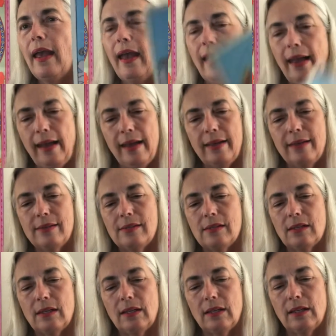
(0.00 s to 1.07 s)
as
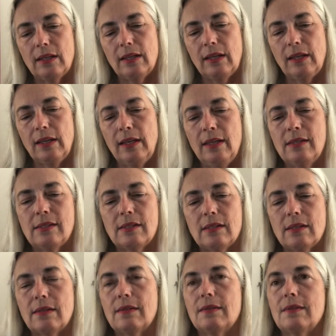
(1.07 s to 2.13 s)
he's
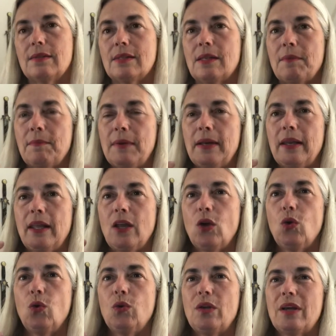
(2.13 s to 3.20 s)
somebody
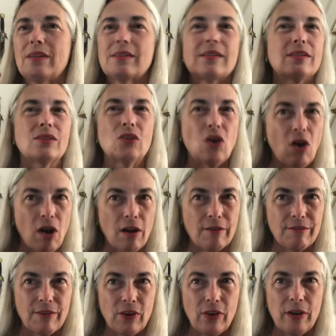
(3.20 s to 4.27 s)
who doesn't talk
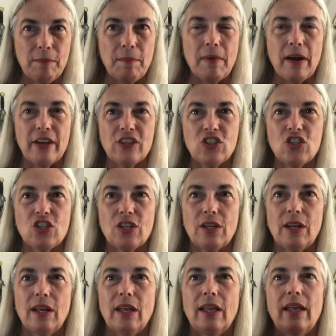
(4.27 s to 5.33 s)
very much,
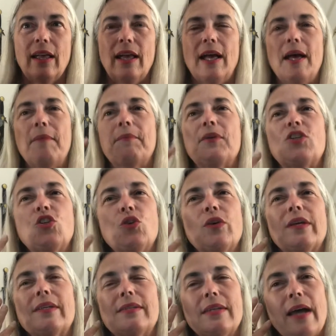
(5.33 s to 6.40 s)
but you
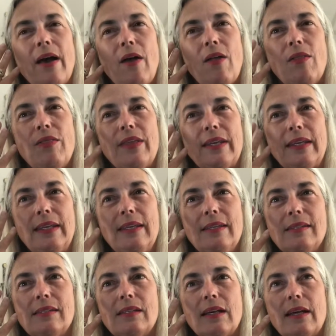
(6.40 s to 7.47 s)
can tell that
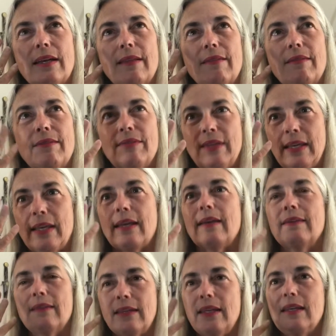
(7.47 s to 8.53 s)
he's
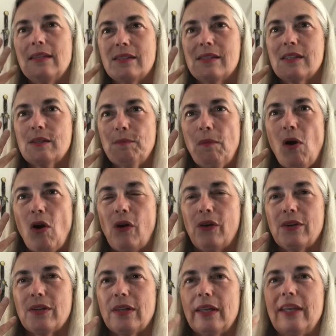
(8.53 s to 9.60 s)
thinking, that he's
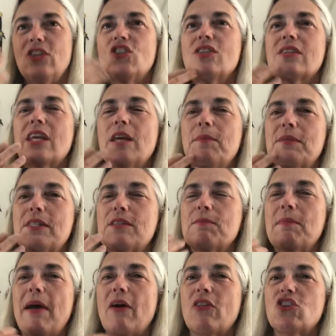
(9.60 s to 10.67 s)
smart. He just keeps his
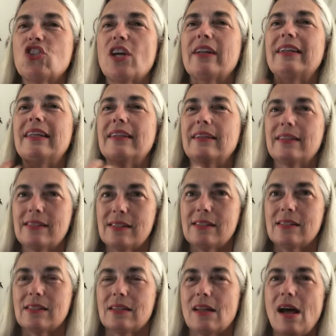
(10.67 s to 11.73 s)
mouth shut and he
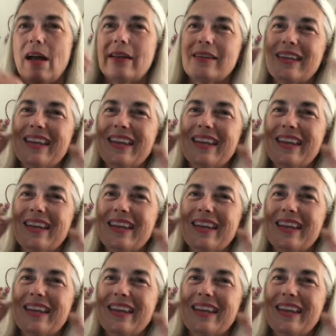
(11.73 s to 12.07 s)
listens a lot.